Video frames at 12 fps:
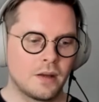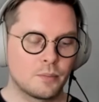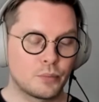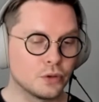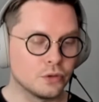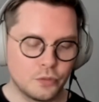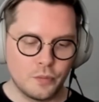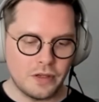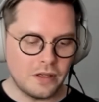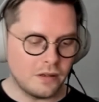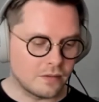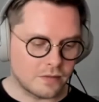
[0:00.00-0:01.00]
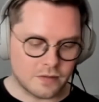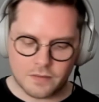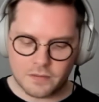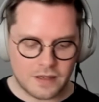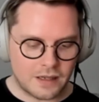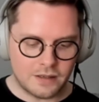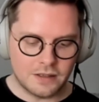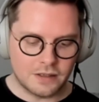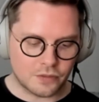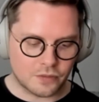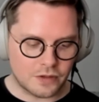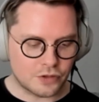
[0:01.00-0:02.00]
Pulumi, that
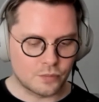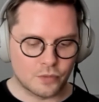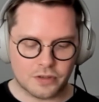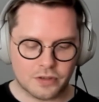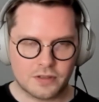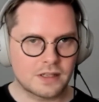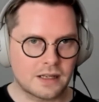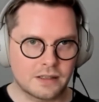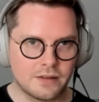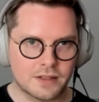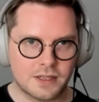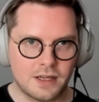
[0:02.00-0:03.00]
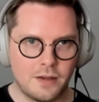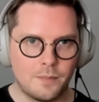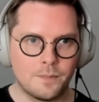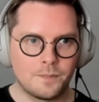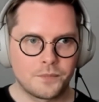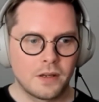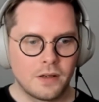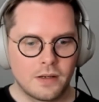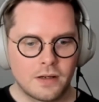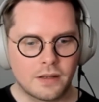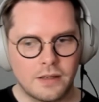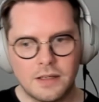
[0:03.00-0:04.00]
integration works exactly the same.
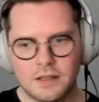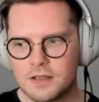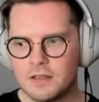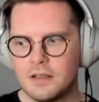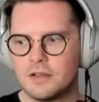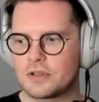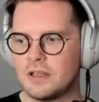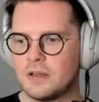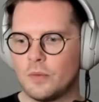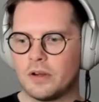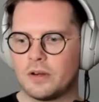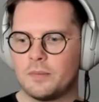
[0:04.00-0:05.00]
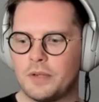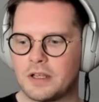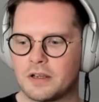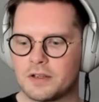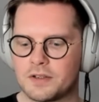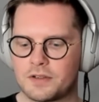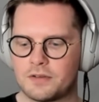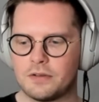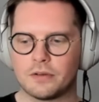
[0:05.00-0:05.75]
And that's an interesting one because,